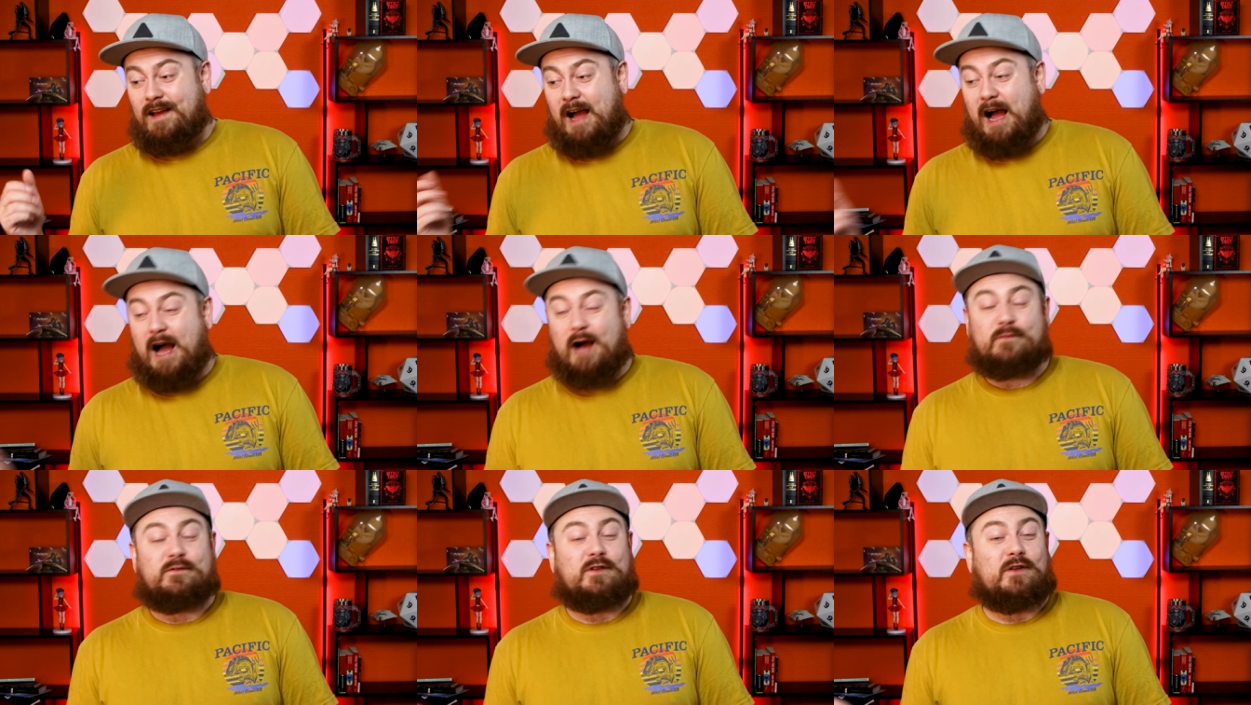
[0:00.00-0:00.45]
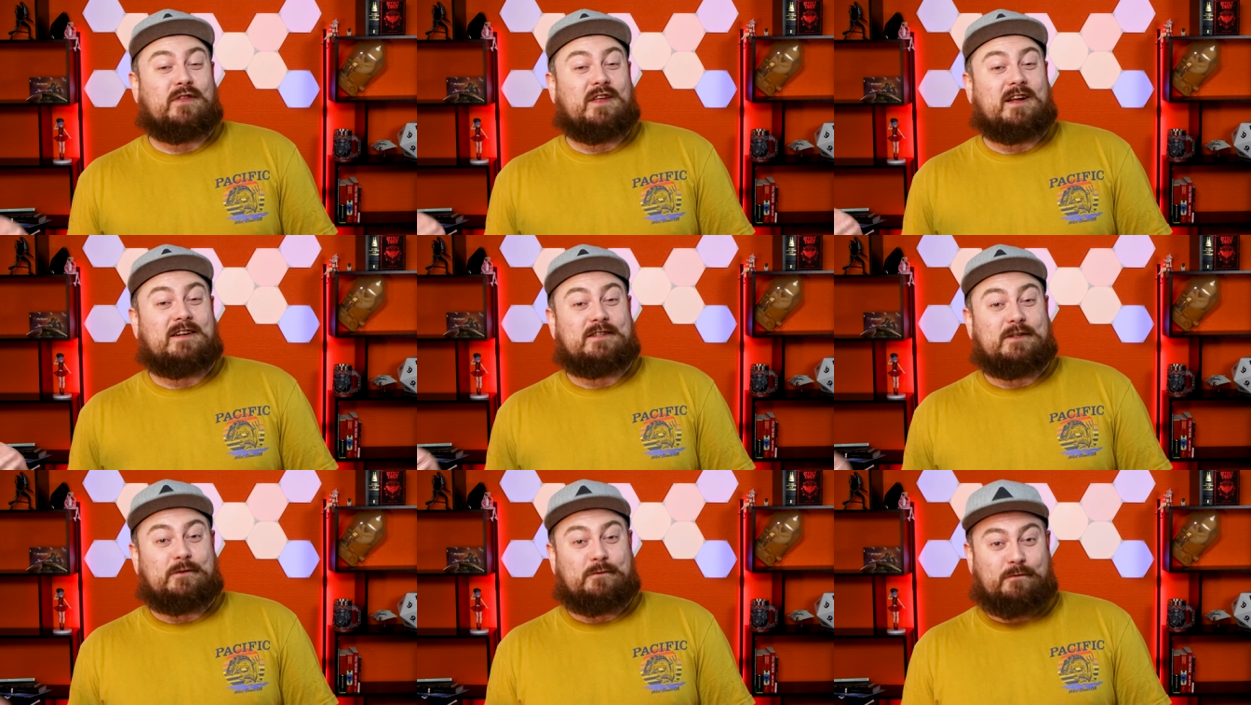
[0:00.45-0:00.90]
after
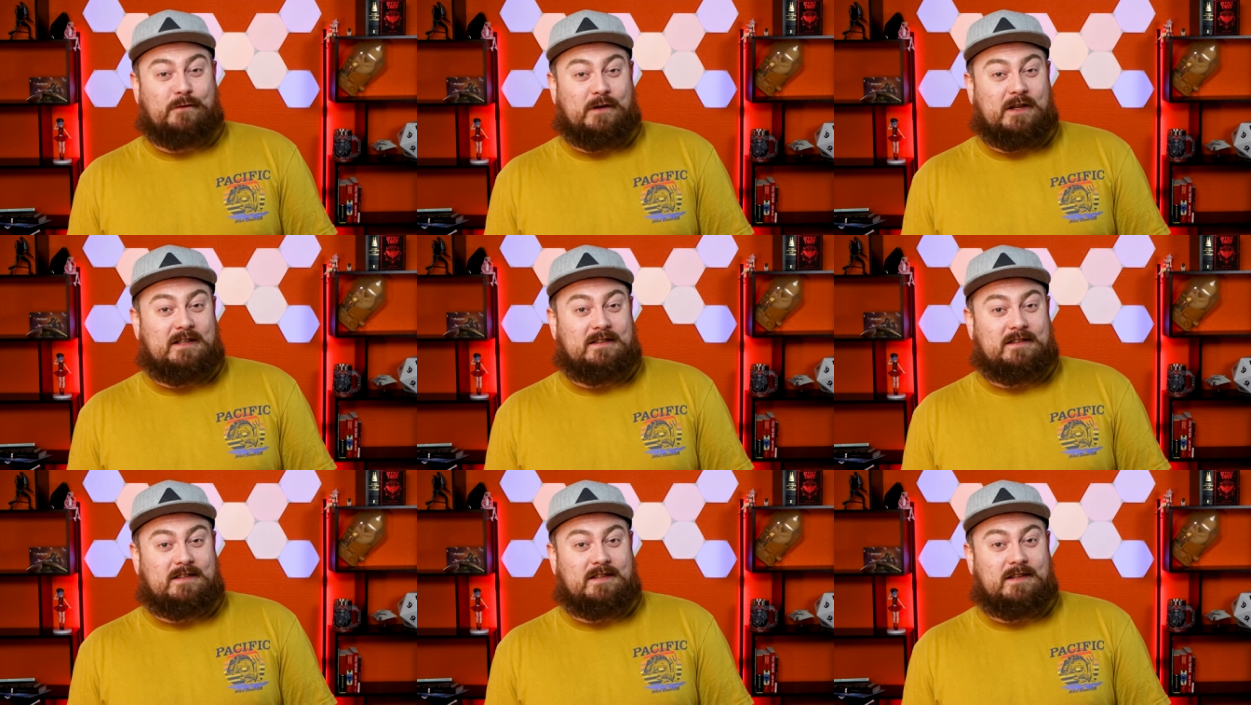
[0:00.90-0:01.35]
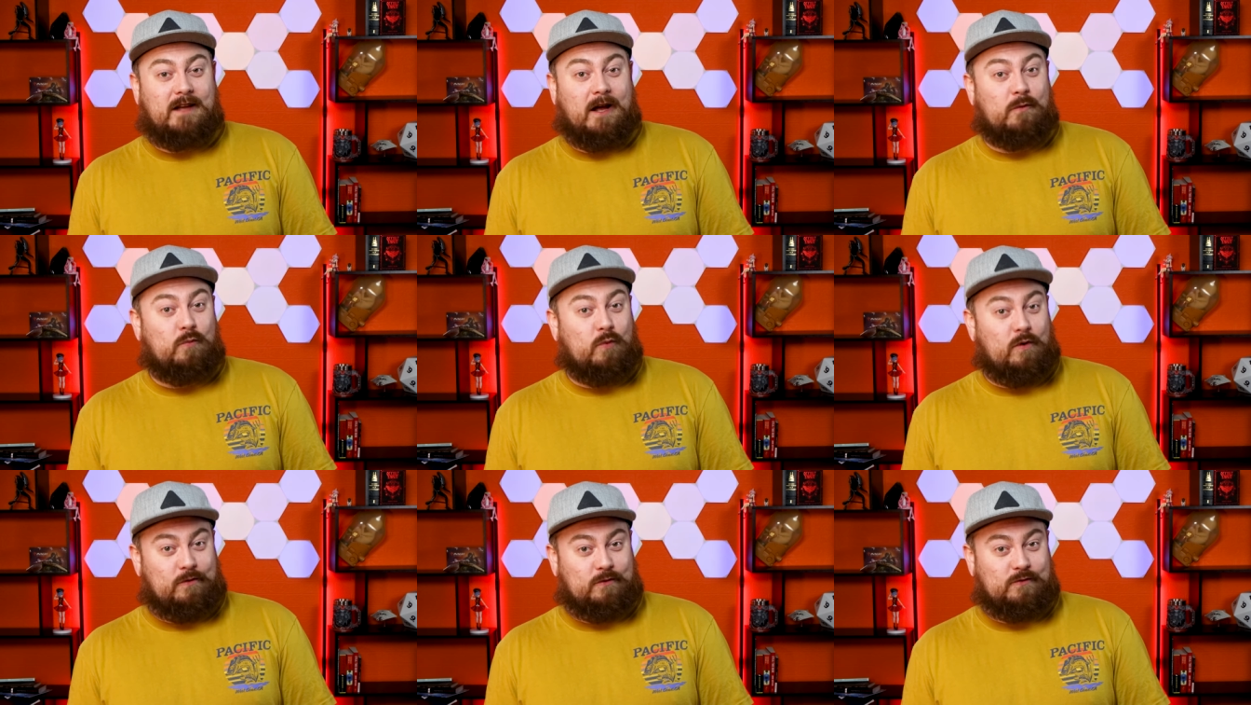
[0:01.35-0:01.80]
their defeat
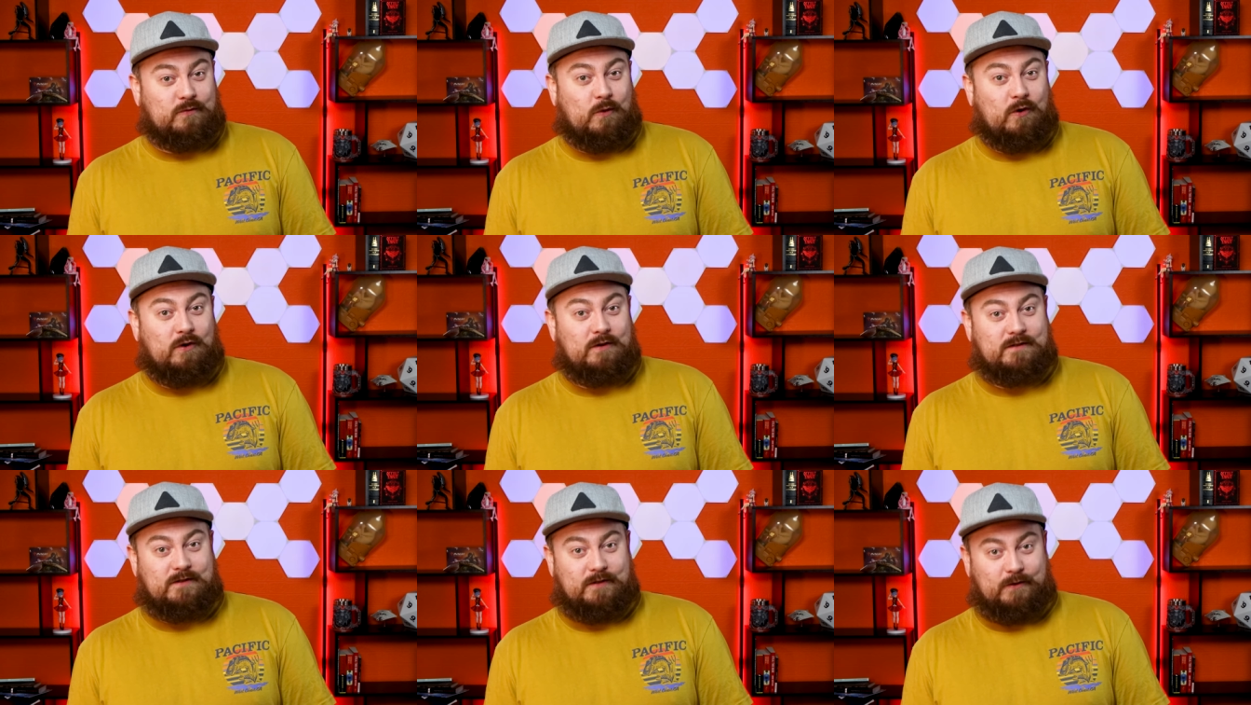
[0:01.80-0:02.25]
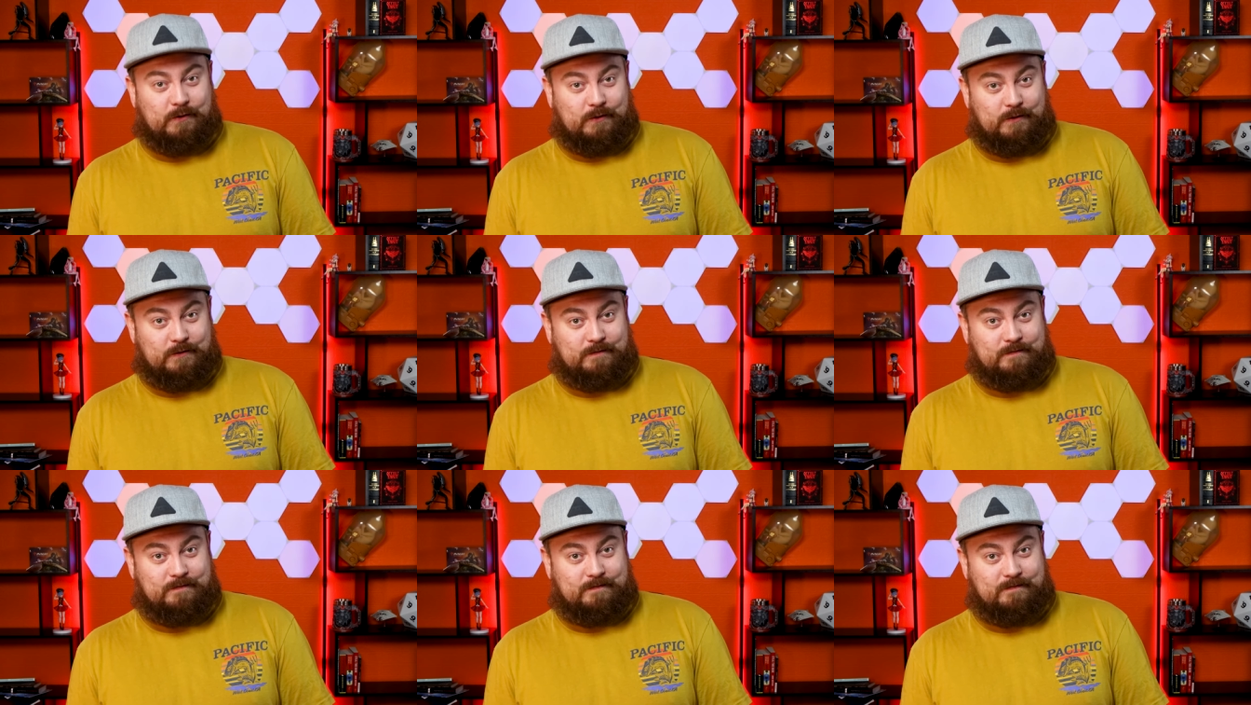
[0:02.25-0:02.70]
in World War
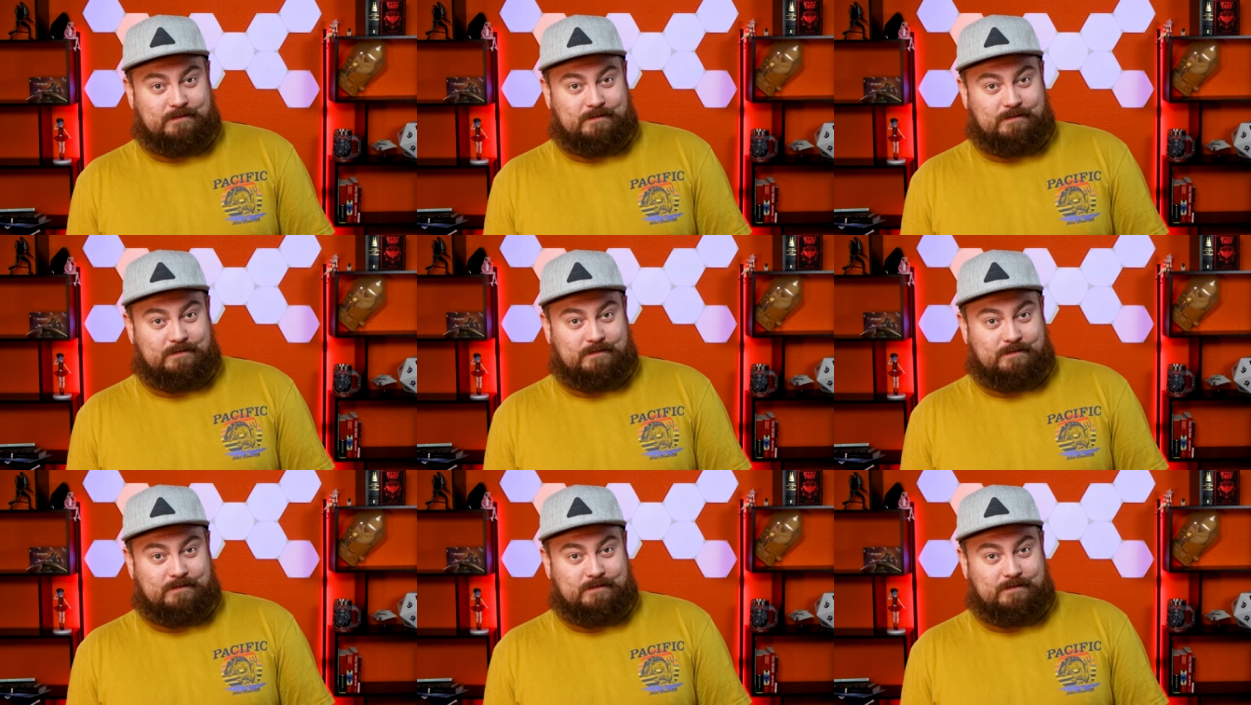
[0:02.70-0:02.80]
II.